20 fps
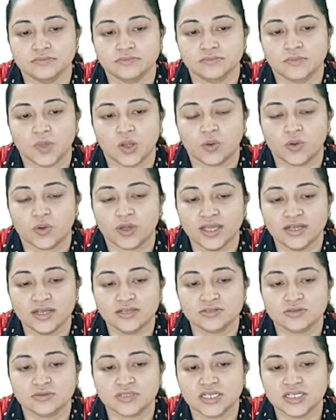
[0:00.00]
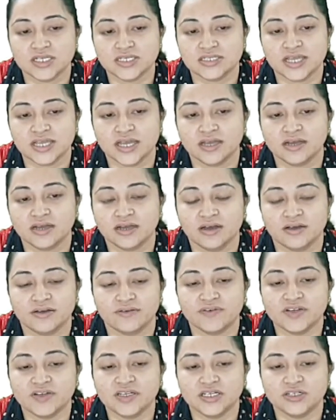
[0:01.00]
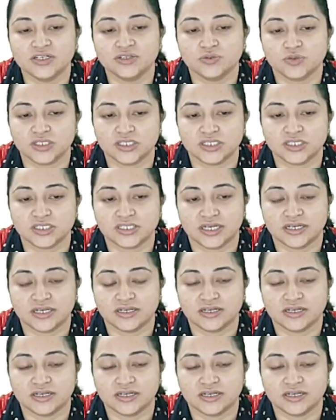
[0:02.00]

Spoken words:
Okay, so this thing we need to understand,